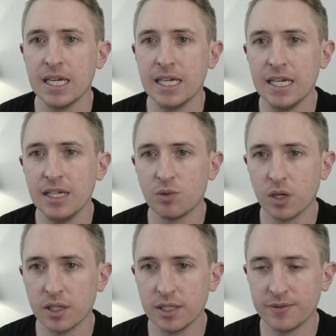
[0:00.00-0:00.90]
Each
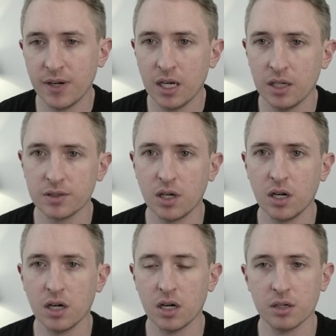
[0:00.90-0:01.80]
one of these files
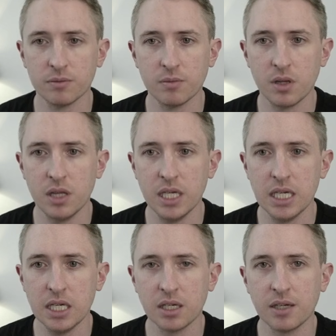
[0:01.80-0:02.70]
are
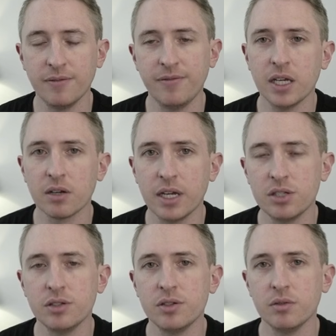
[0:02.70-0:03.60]
the
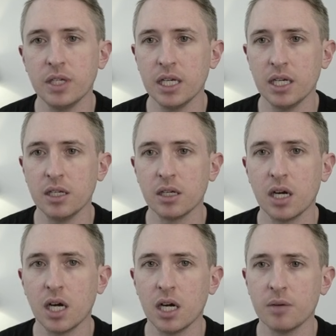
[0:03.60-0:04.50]
configurations you need
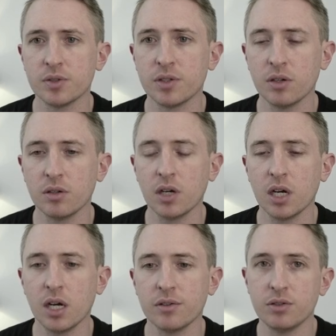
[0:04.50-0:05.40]

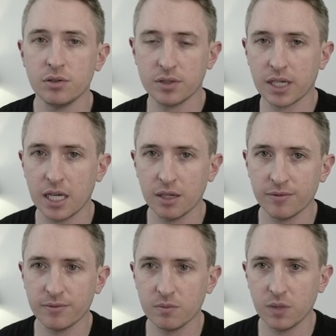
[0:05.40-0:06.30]
to kind
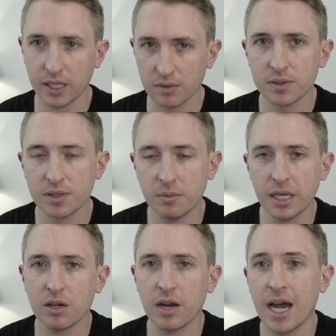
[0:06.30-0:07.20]
of like
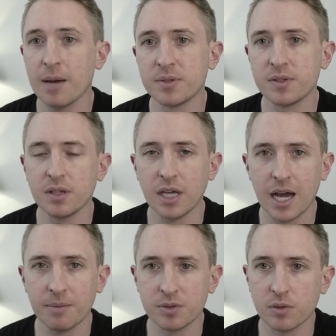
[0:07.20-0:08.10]
submit your apps to the
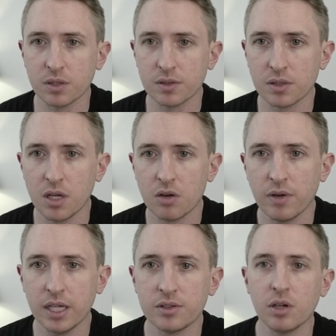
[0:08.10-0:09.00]
app stores,
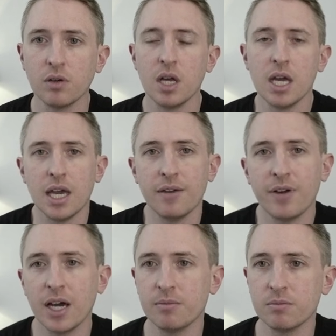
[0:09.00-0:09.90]
right? So if
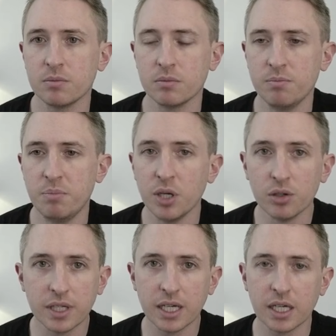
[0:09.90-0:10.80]
I'm
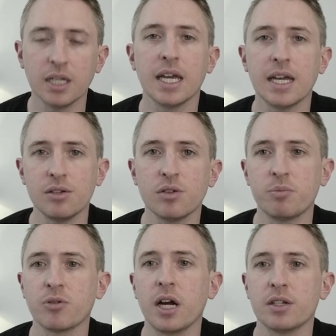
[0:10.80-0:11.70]
building an
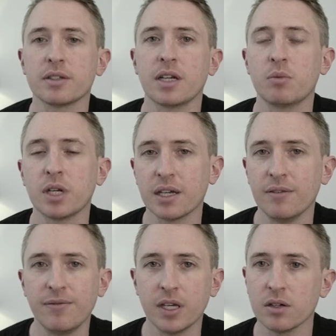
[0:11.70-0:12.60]
Android project and I want to
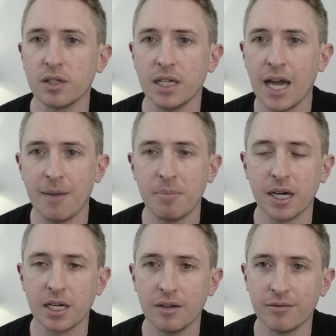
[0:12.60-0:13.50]
configure the app
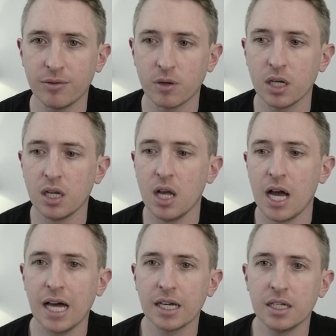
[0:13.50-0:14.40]
icon for it,
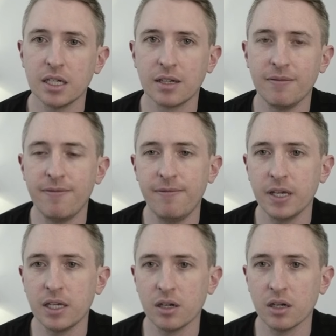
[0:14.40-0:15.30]
I'm going to
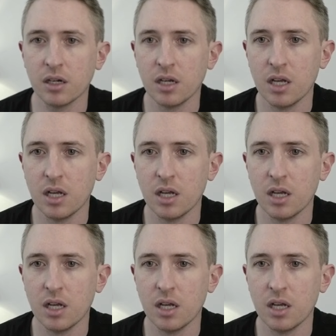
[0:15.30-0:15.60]
configure